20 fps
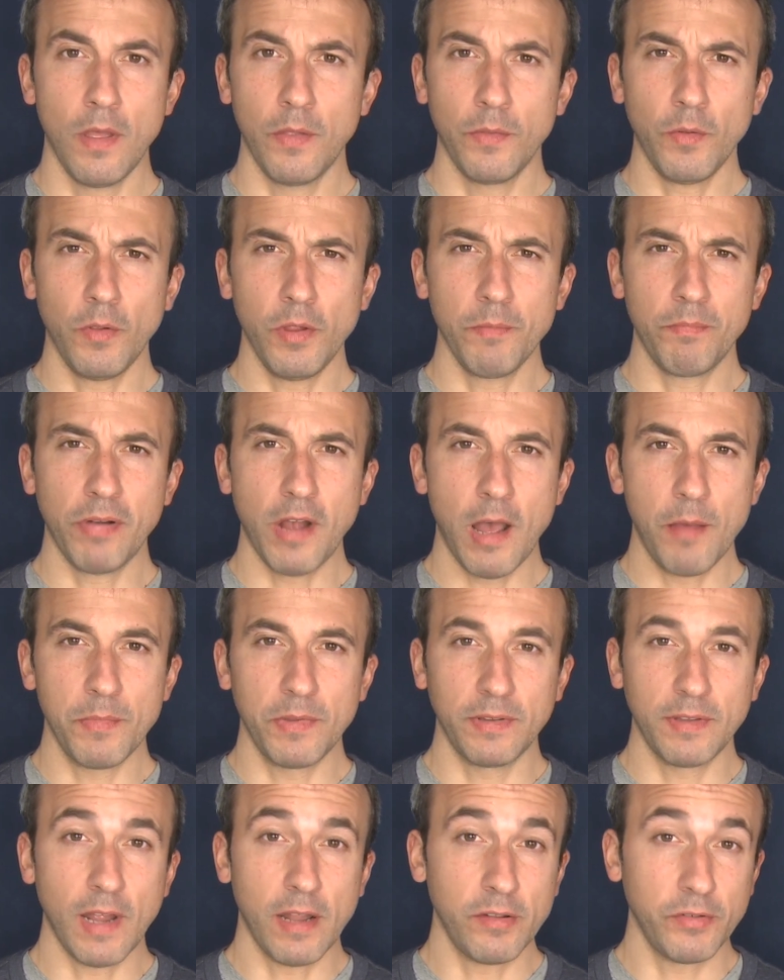only problem
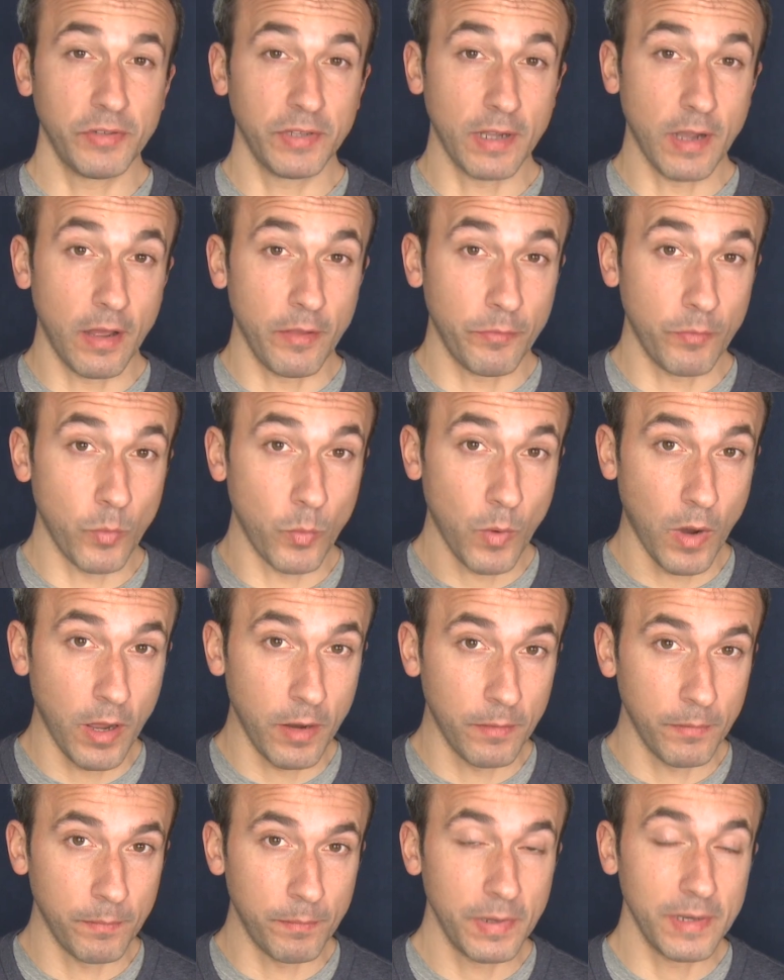is not only has he gone through
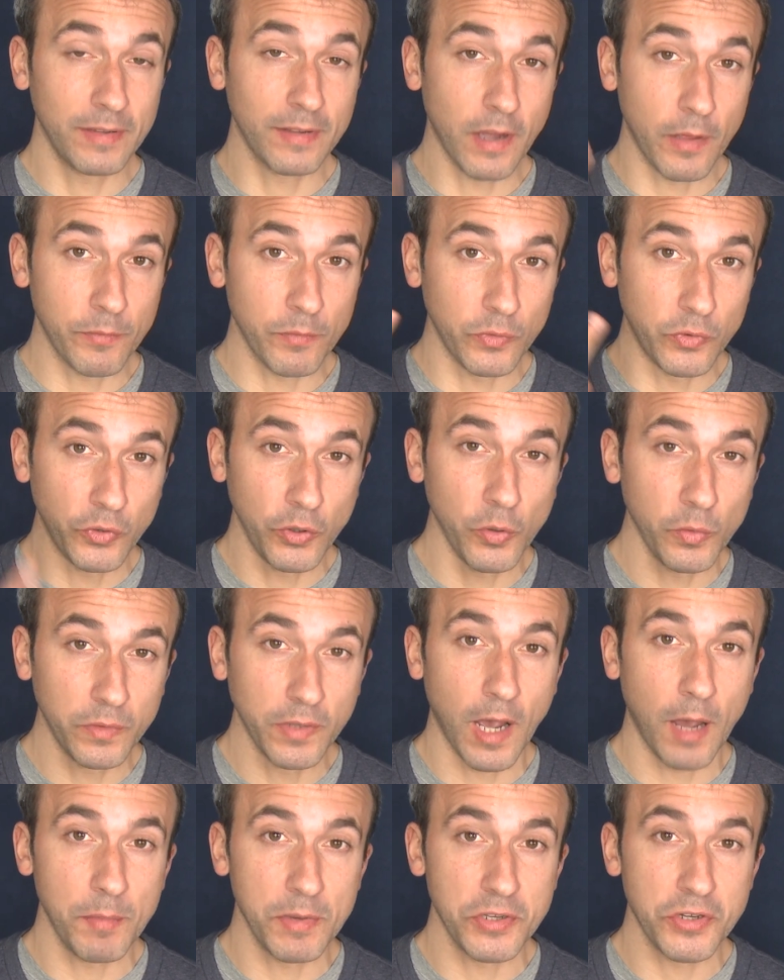1, but he's gone through 2
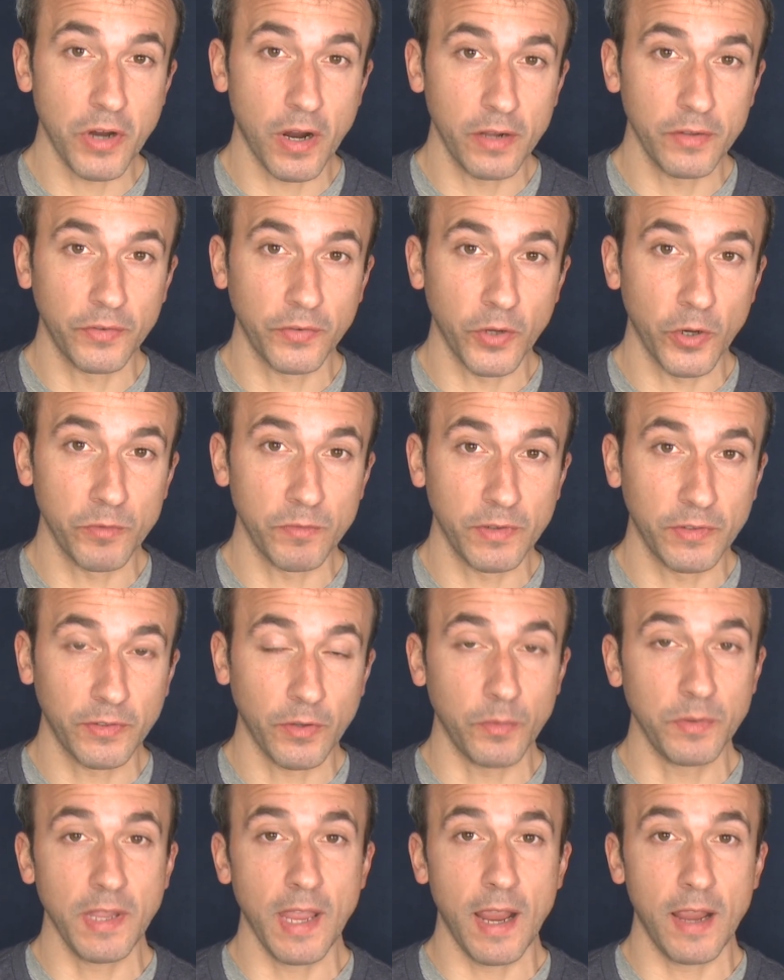Tommy John surgeries.
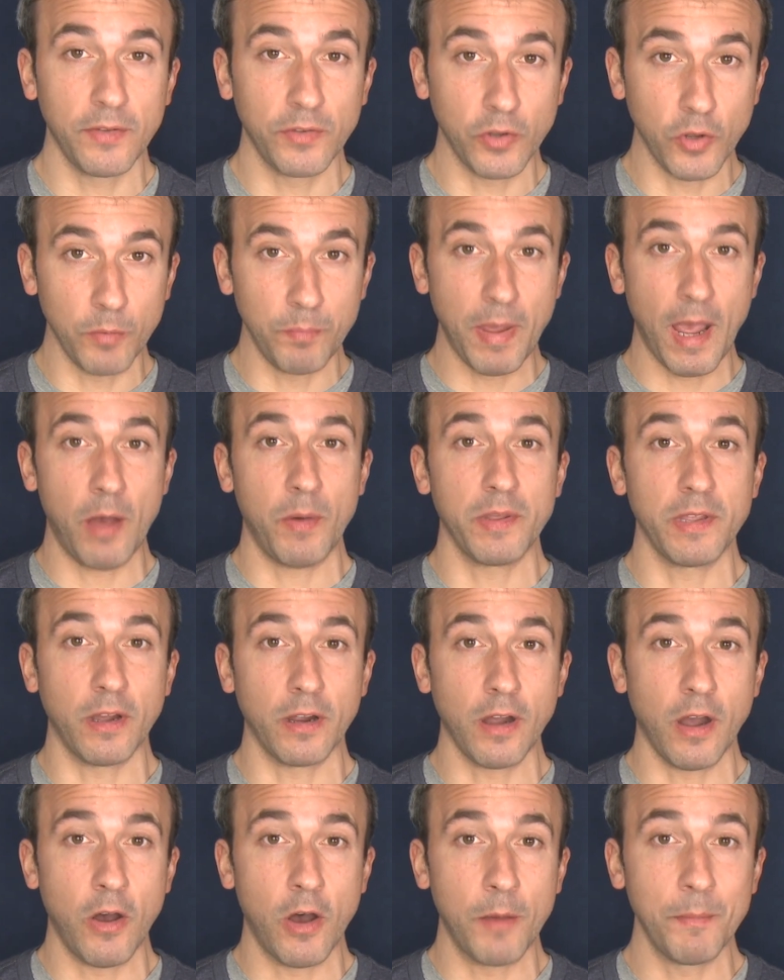So, yeah, he's a good power
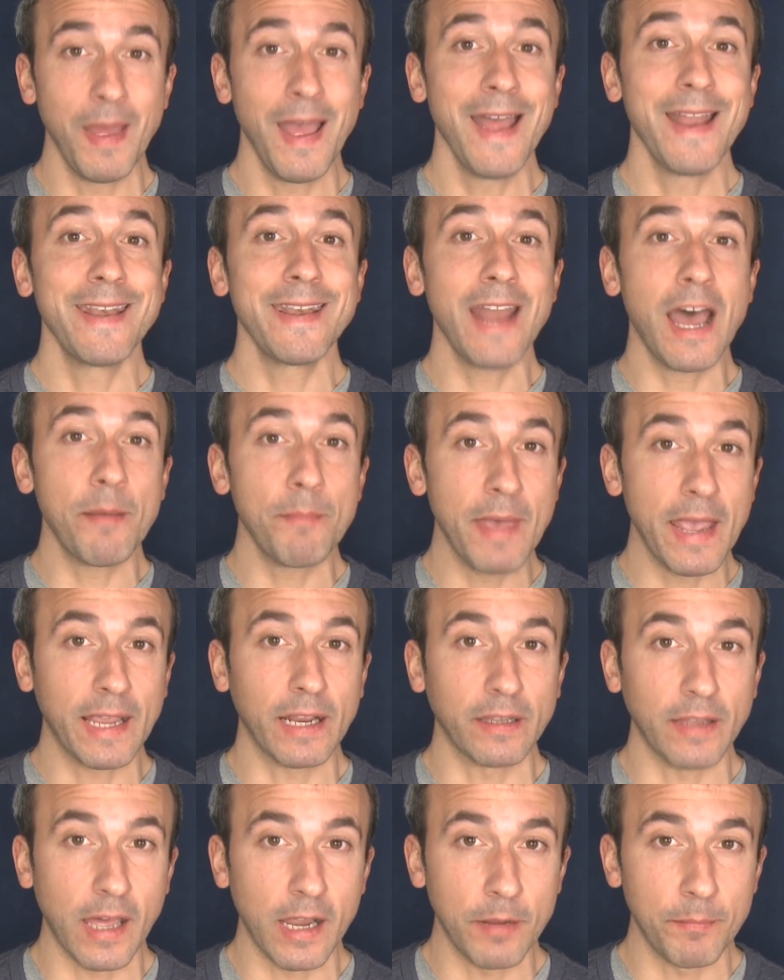young arm, not
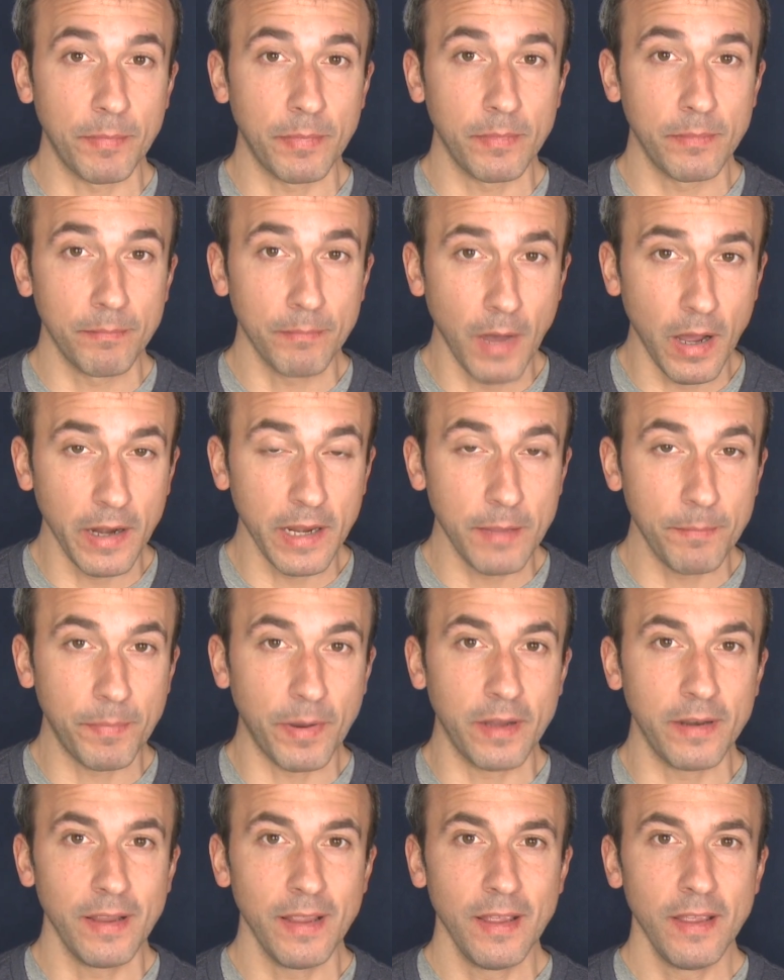making a lot of money,
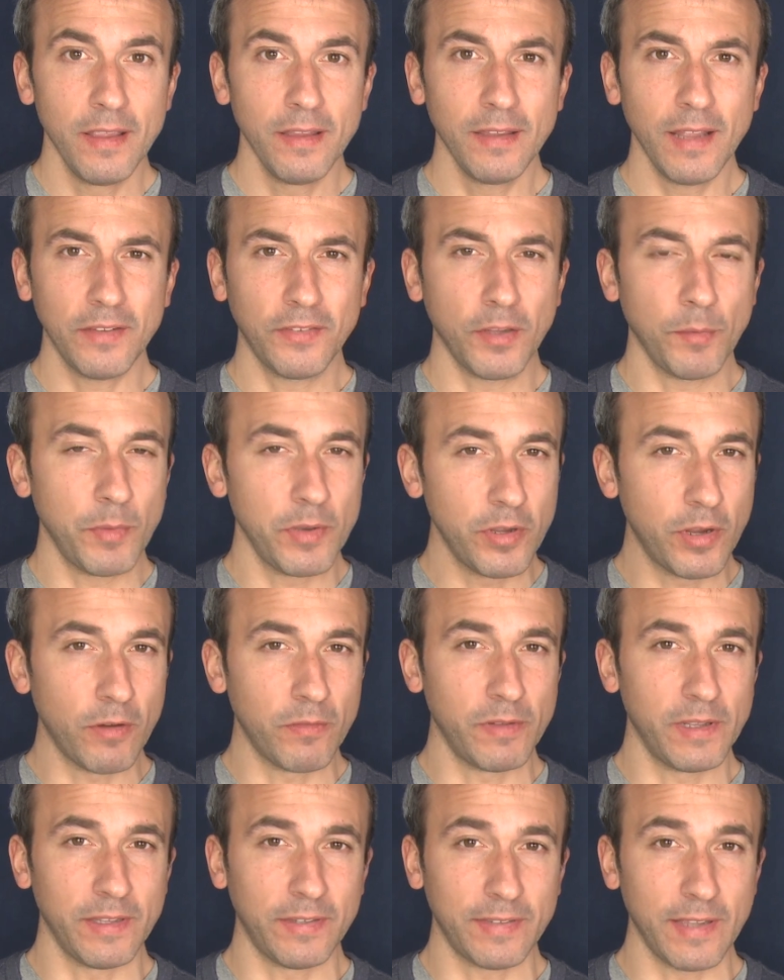but not someone you could
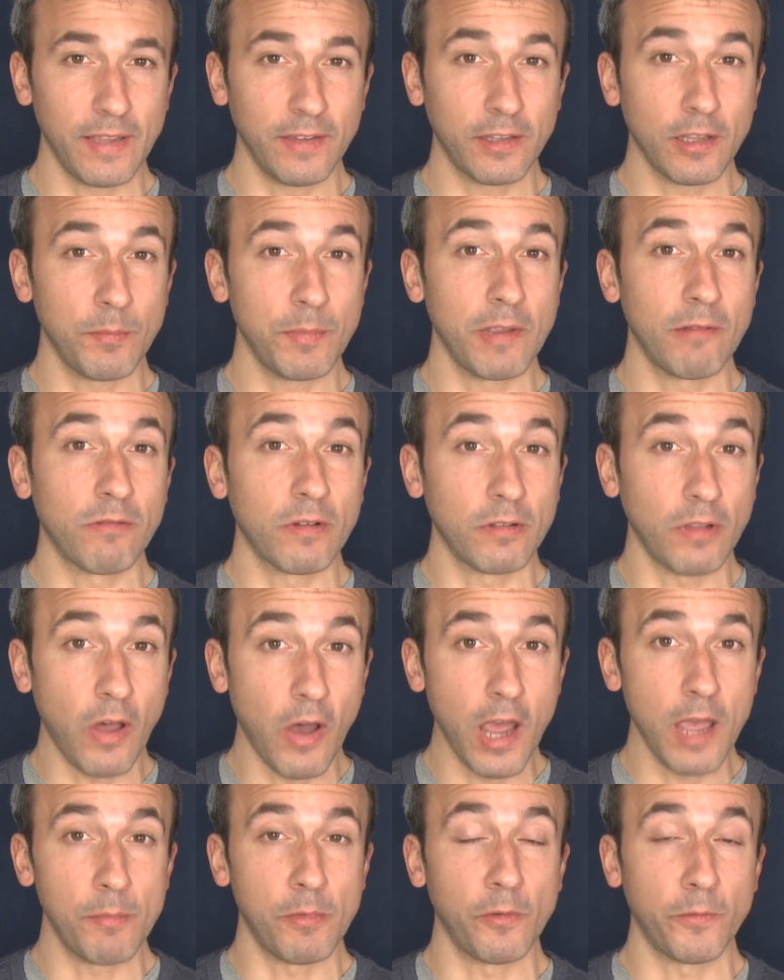really say is going to be
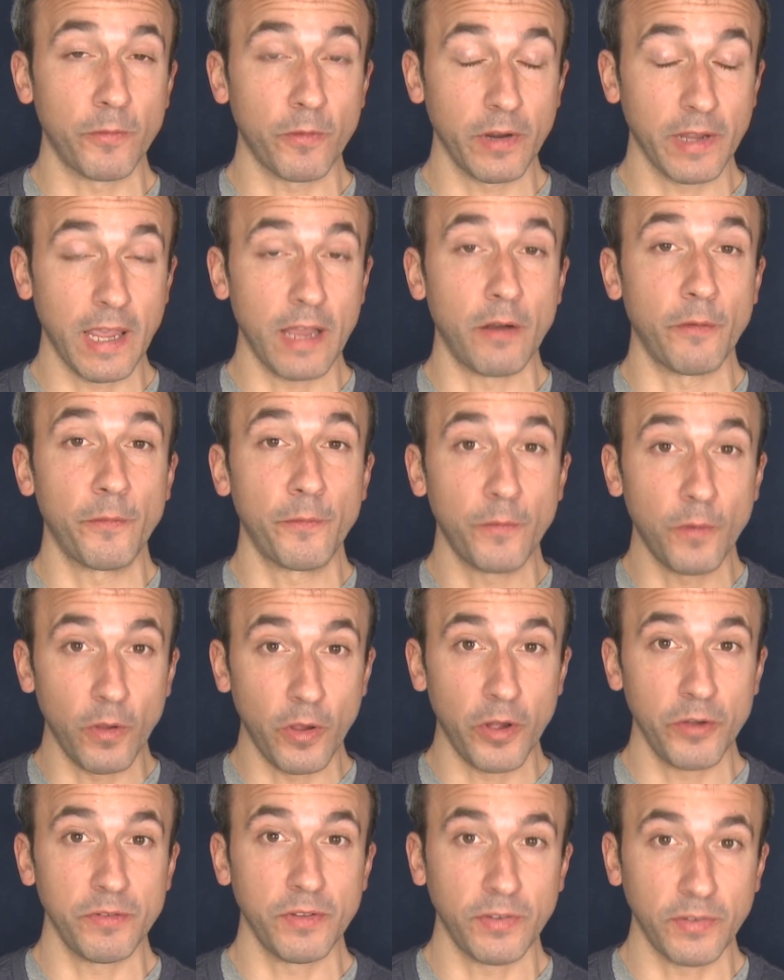reliable for, again, a full
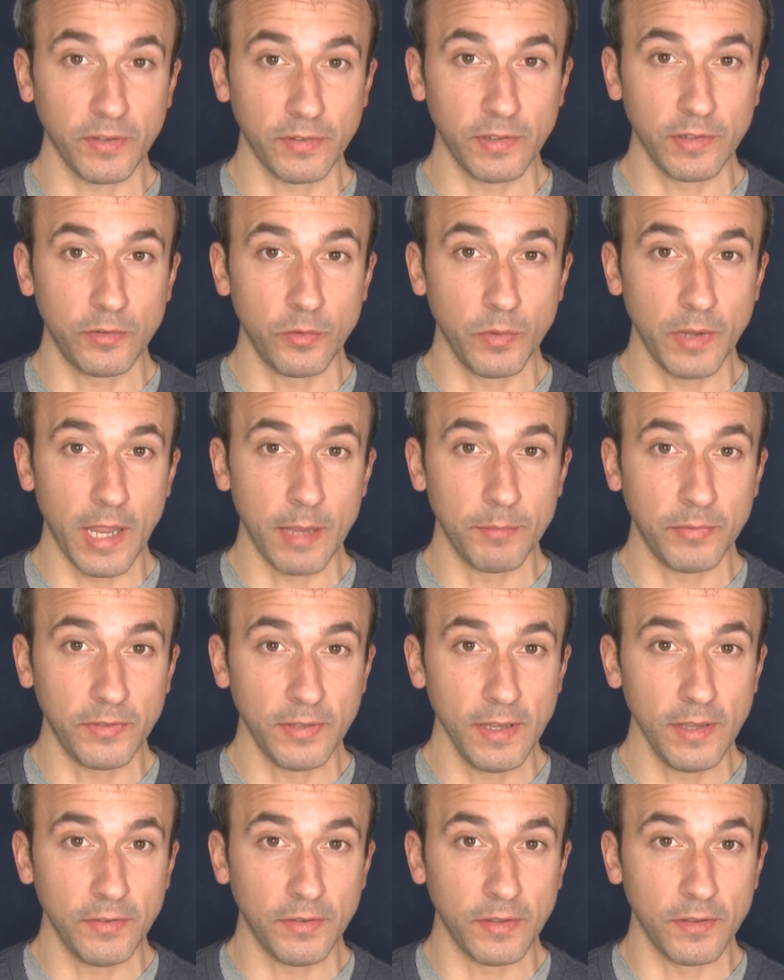162-game
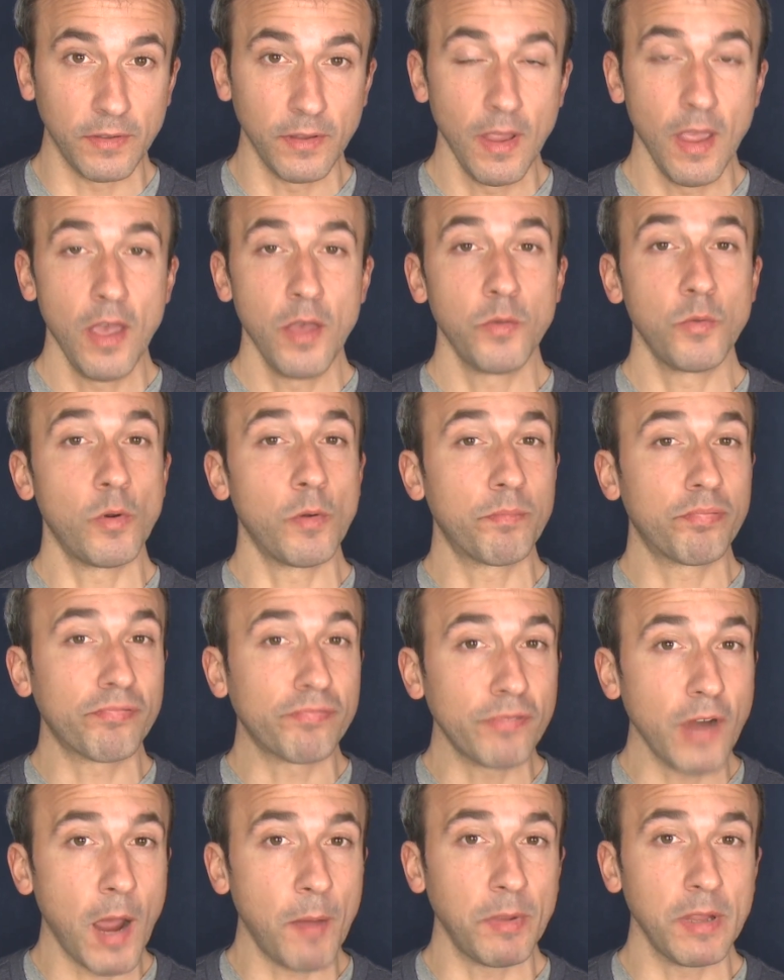season. You were
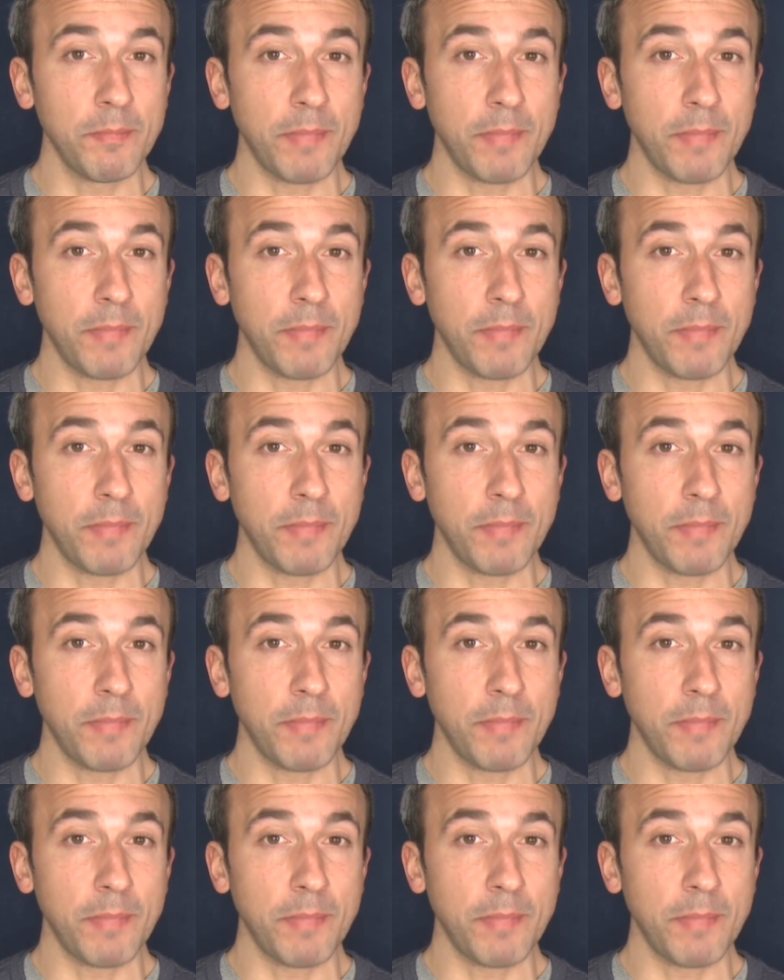probably